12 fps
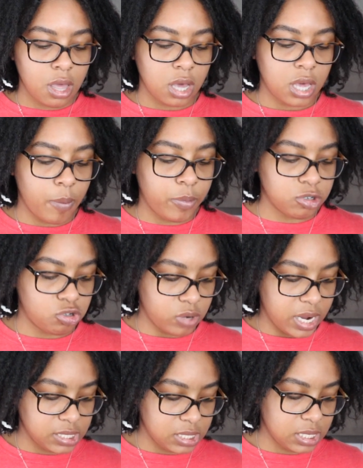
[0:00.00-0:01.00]
a couple of
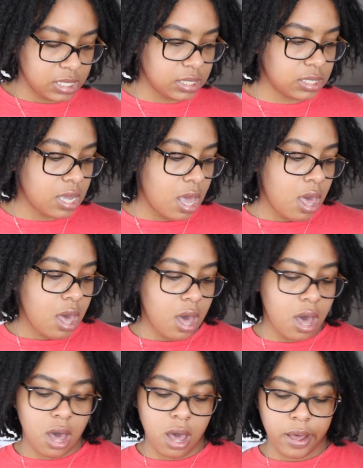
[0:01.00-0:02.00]
dresses.
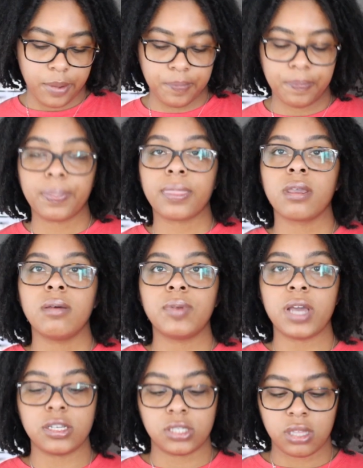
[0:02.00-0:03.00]
But
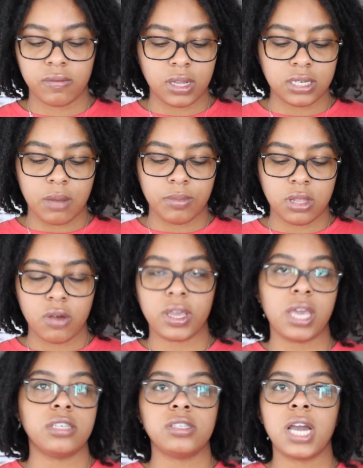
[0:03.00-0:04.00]
yeah, so leave that down below in
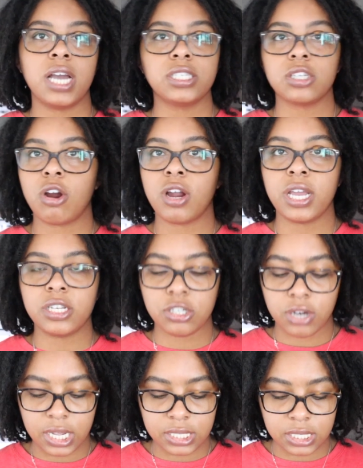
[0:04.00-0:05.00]
case you guys are
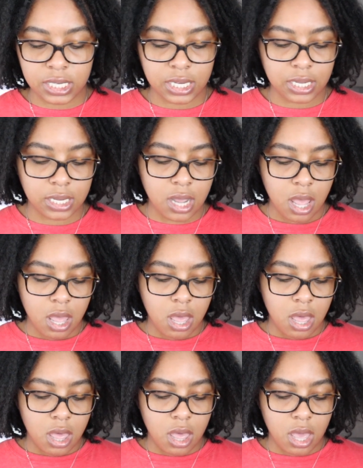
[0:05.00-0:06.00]
interested.
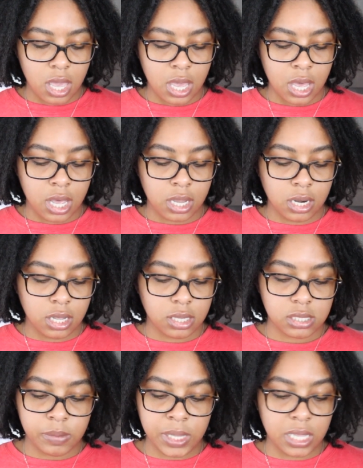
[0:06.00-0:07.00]
And
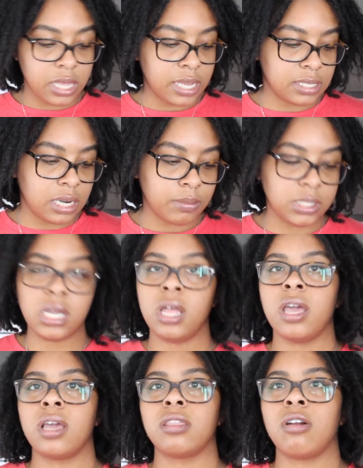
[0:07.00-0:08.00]
some of the things that I'm
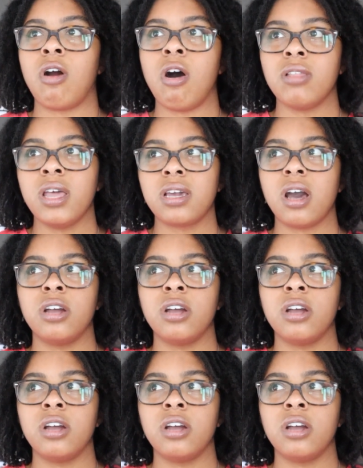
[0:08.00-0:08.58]
selling, they're all like